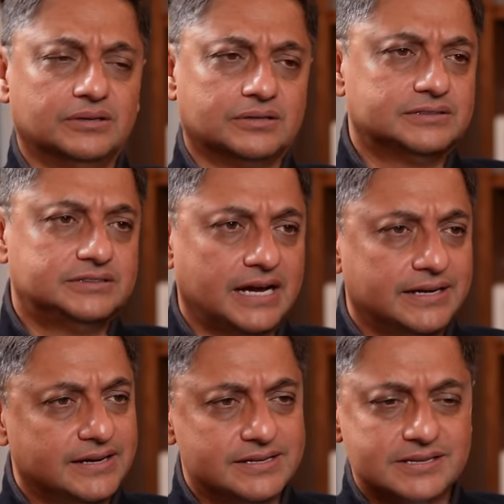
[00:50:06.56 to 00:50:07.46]
look
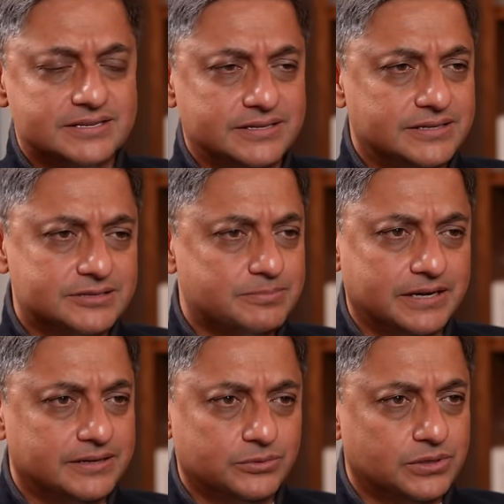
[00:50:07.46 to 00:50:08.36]
china is a serious
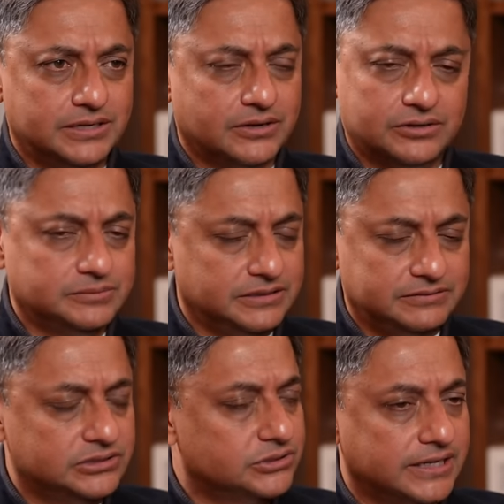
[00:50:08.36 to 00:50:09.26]
player in the world economy
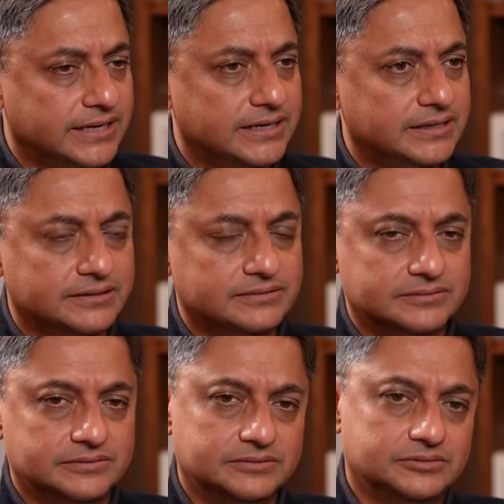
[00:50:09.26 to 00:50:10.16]
even today
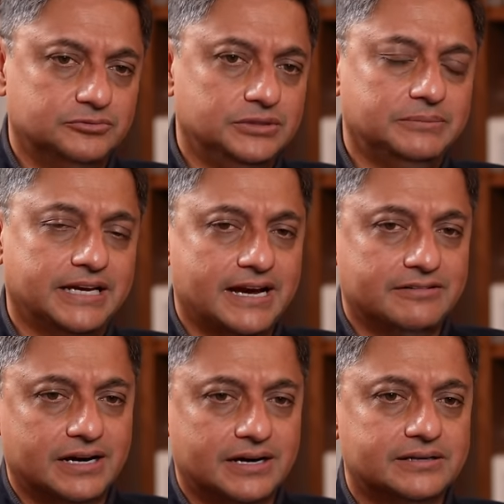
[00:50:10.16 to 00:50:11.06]
we may
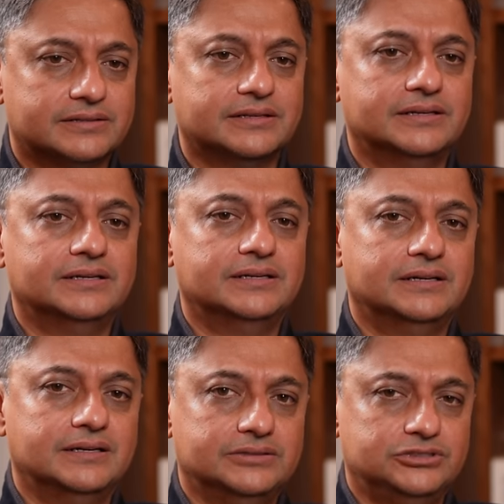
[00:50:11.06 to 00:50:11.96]
have our
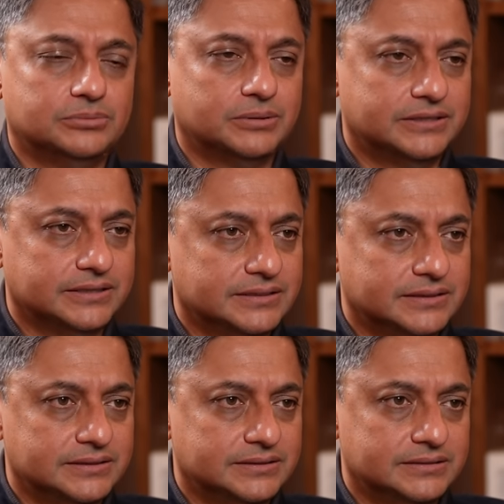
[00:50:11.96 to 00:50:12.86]
uh,
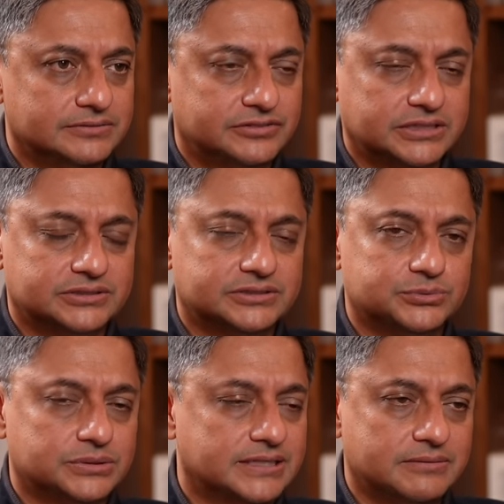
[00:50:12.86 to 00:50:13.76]
geopolitical frictions
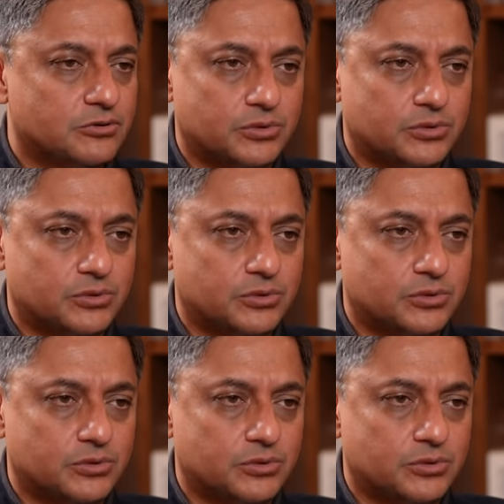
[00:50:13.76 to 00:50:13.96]
with them or